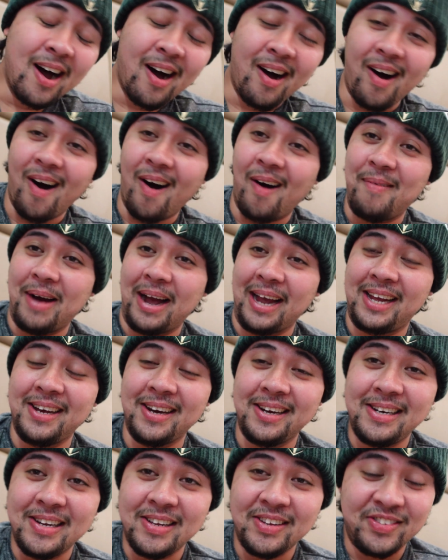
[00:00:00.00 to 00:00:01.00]
oh my
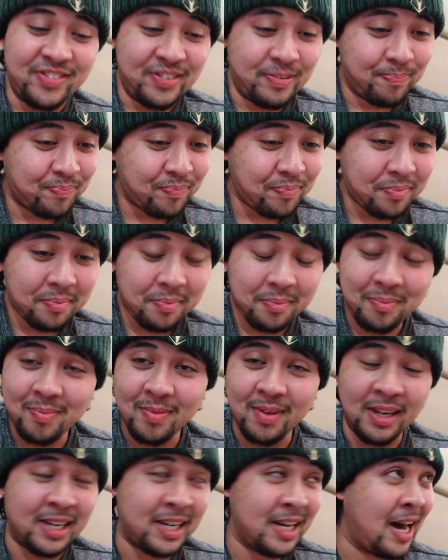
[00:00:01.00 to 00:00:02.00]
goodness.
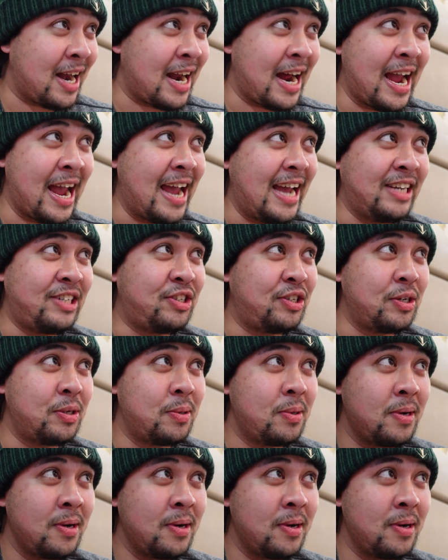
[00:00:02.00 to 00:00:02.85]
God, I hate you.